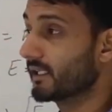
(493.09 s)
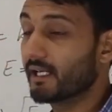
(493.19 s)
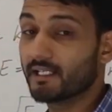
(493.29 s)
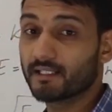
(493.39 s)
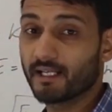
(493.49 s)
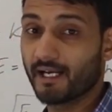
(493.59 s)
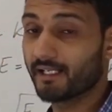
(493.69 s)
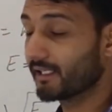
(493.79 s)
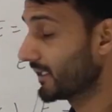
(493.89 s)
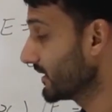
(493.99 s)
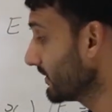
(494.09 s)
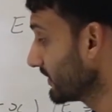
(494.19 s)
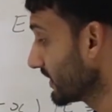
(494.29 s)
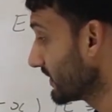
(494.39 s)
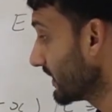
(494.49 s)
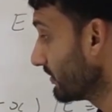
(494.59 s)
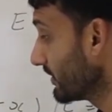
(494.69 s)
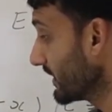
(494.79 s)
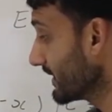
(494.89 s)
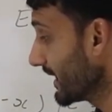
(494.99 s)
K is kinetic energy, which is 0
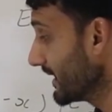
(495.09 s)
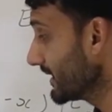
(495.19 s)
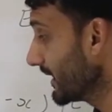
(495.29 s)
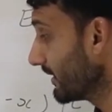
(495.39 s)
in this case,